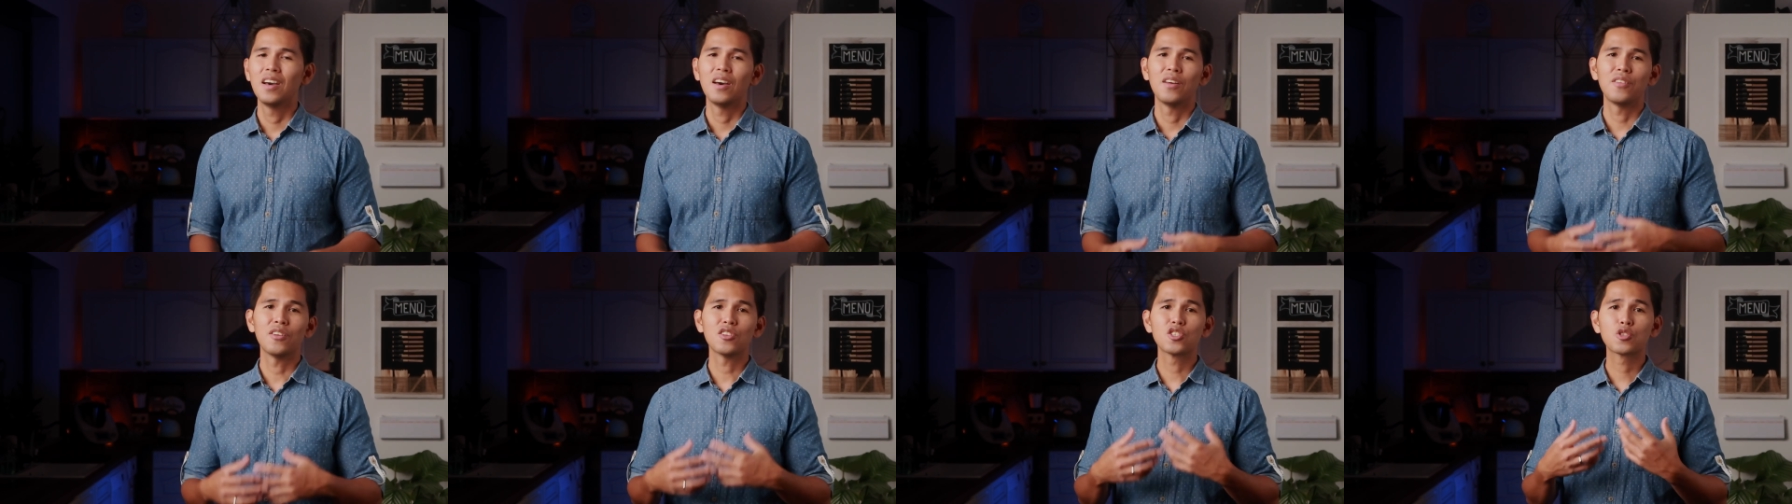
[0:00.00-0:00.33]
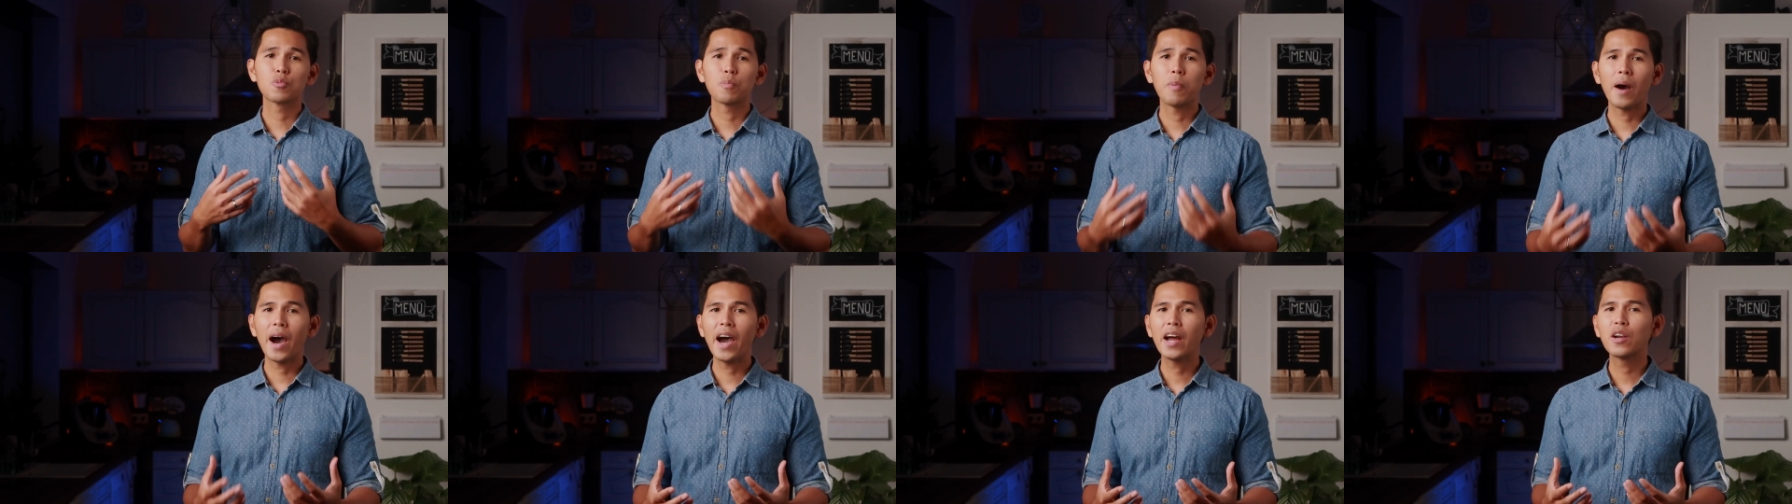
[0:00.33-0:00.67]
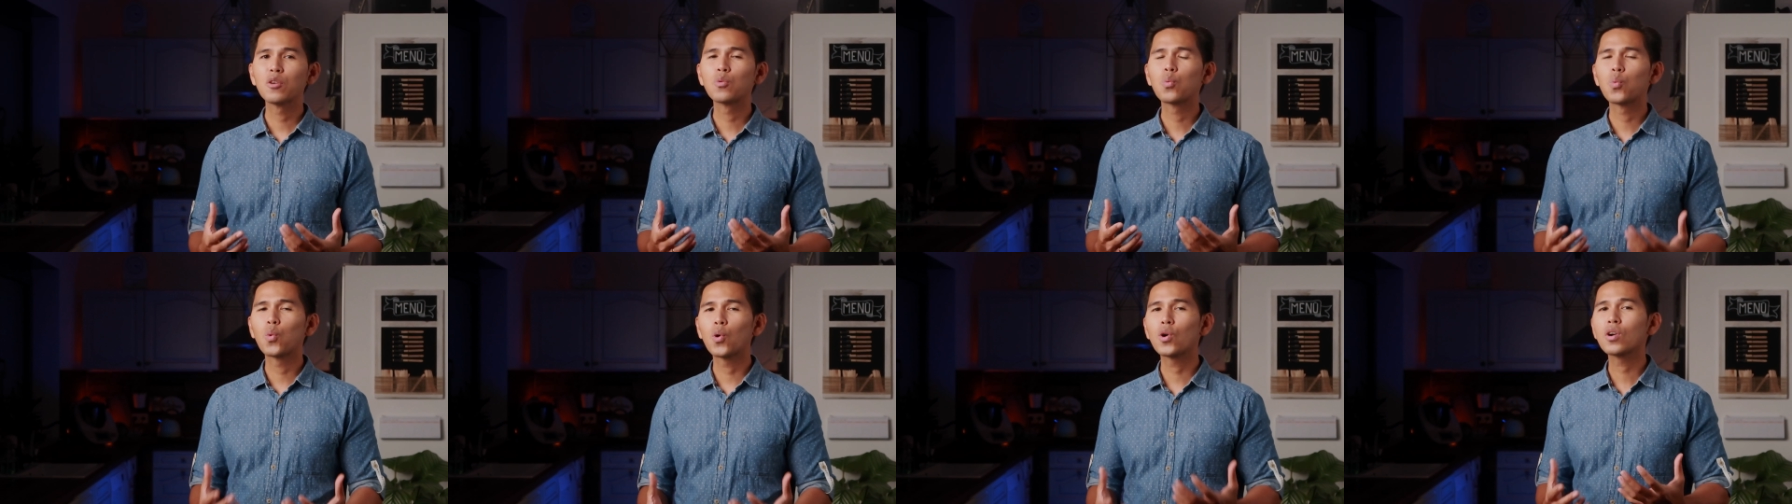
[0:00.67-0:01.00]
The
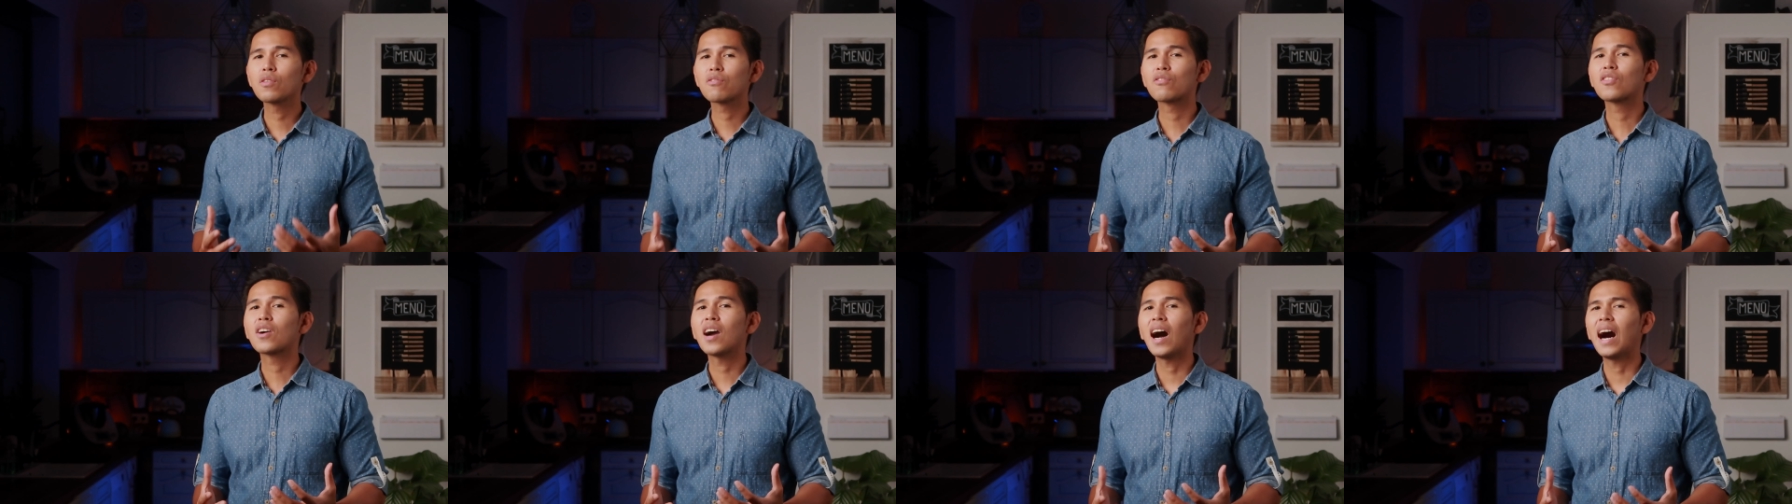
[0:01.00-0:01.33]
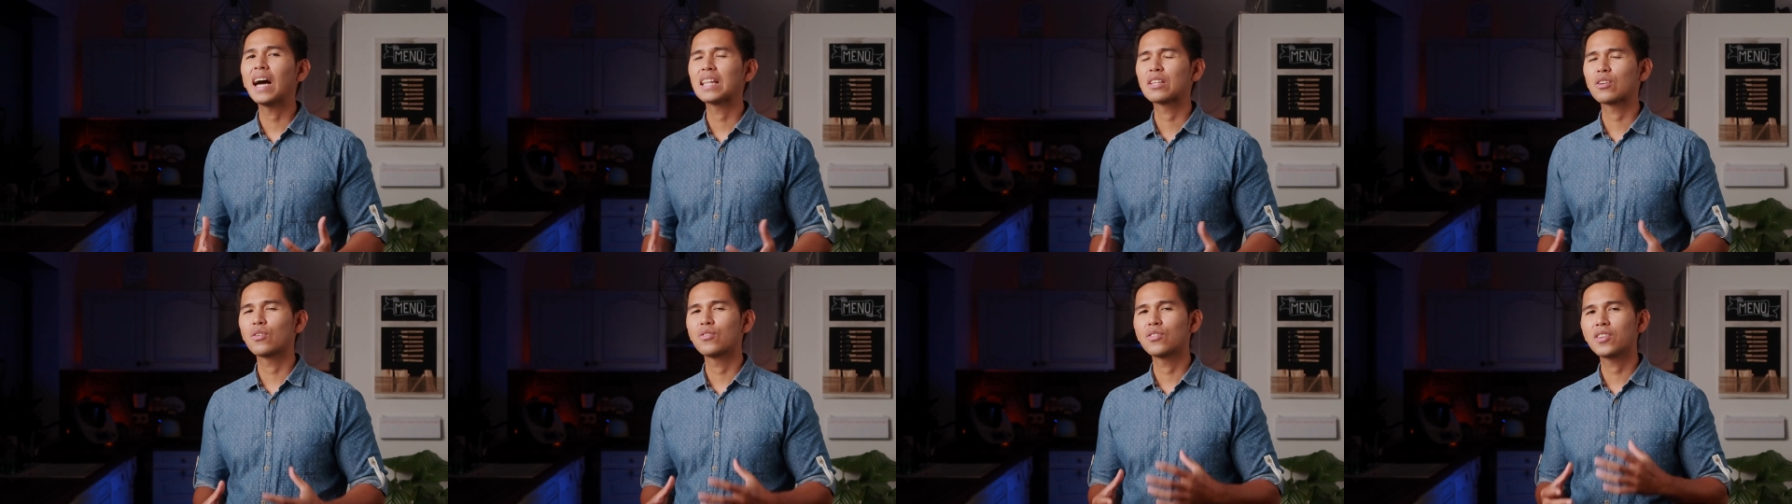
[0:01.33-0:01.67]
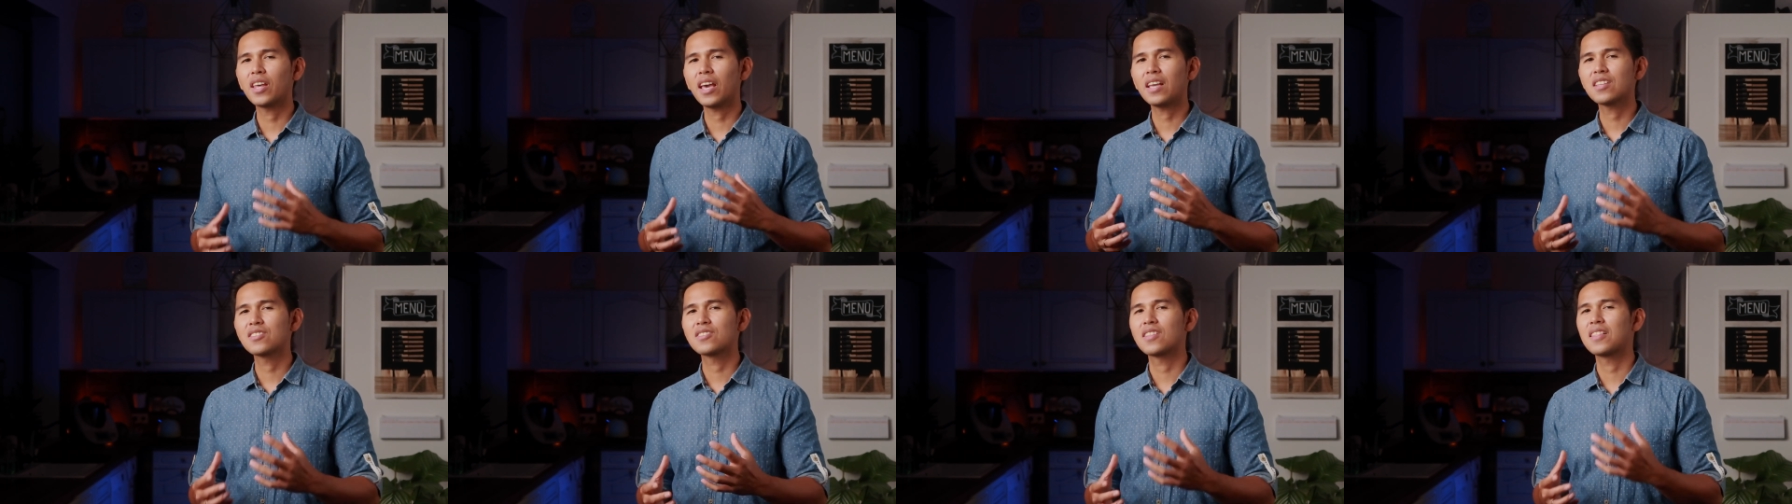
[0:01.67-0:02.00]
inspired Word of God
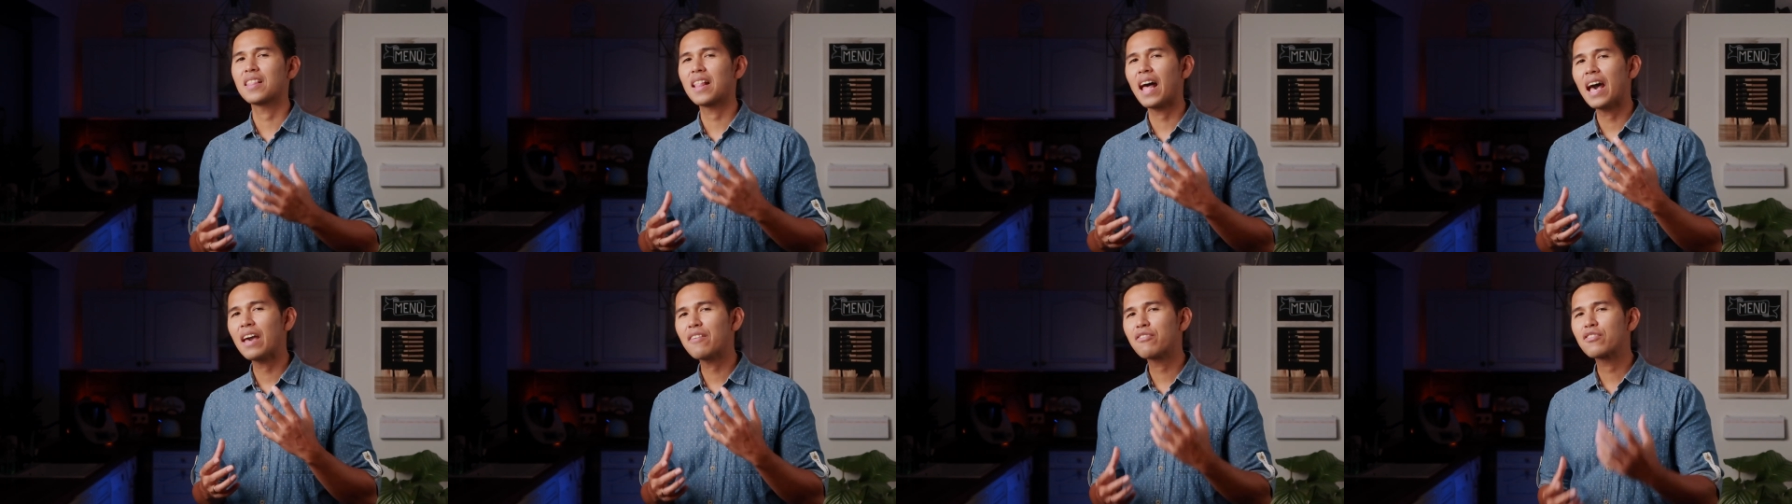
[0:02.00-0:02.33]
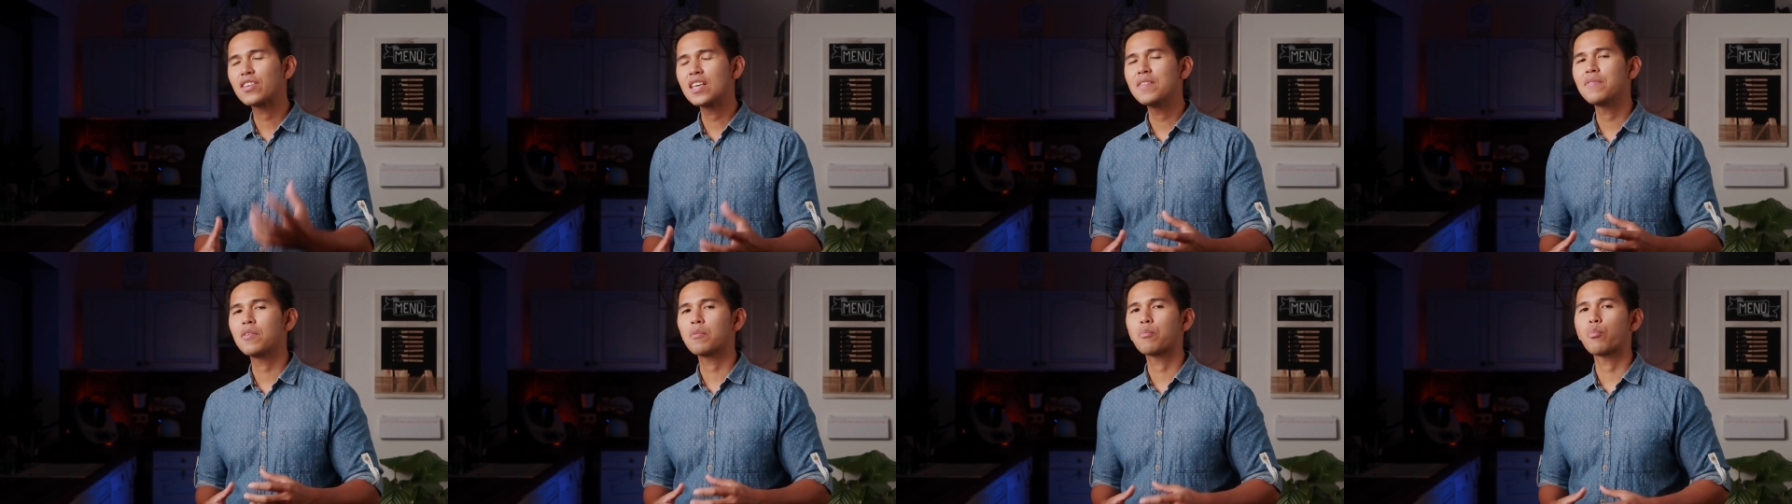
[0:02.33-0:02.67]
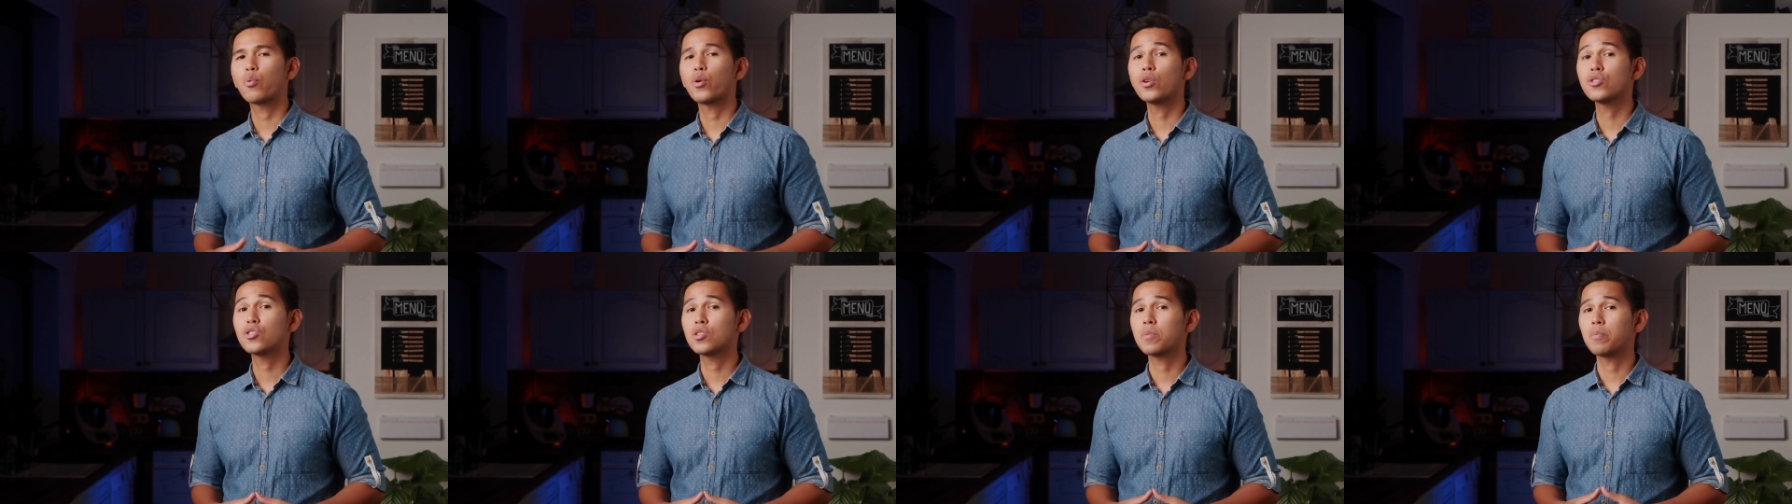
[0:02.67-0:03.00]
contains life giving
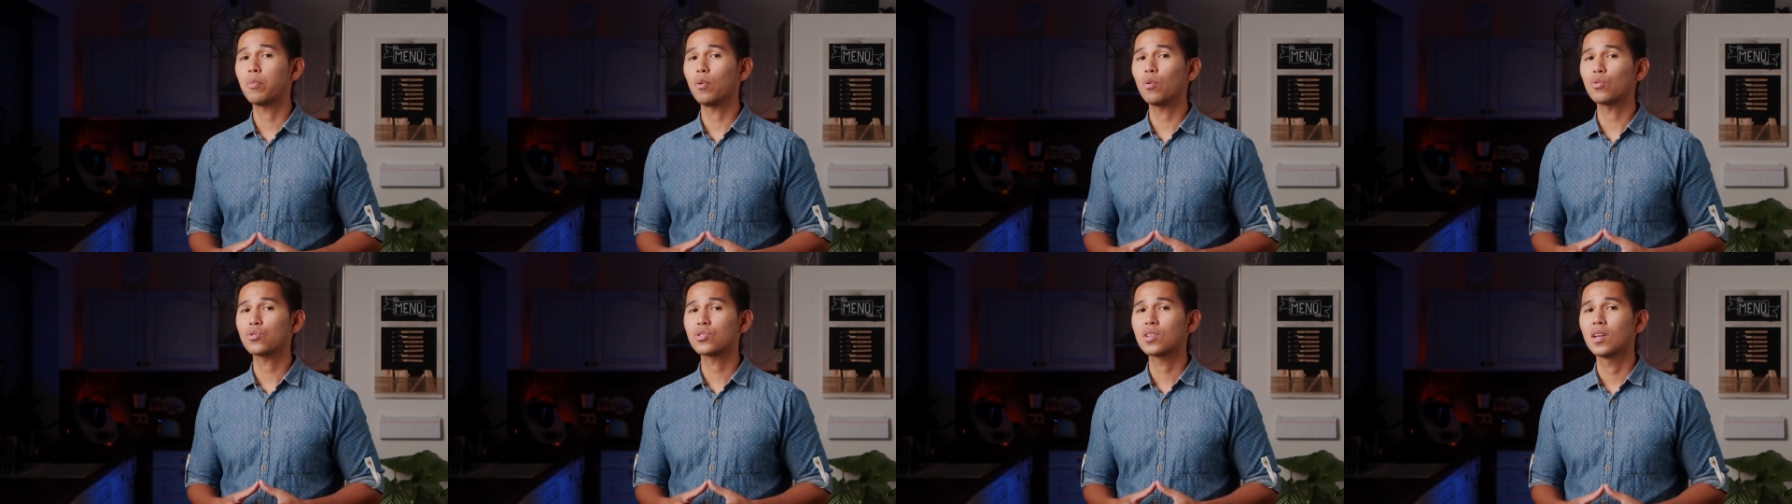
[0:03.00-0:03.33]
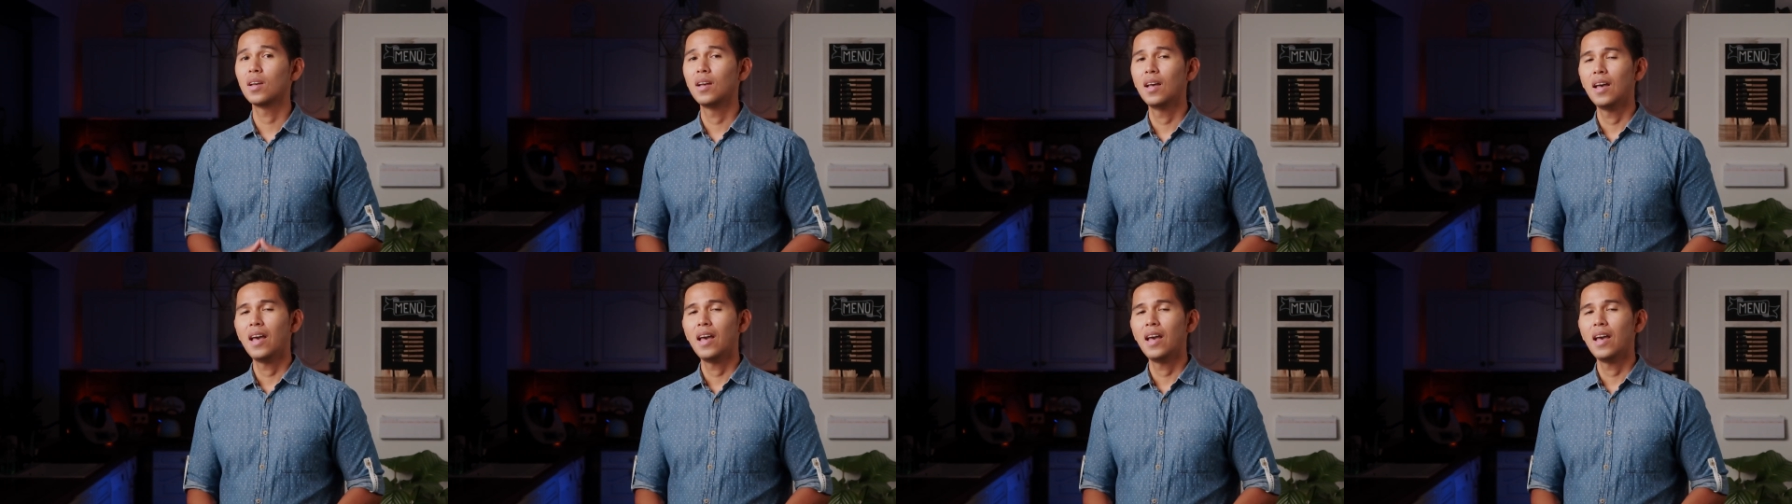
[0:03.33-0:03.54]
principles.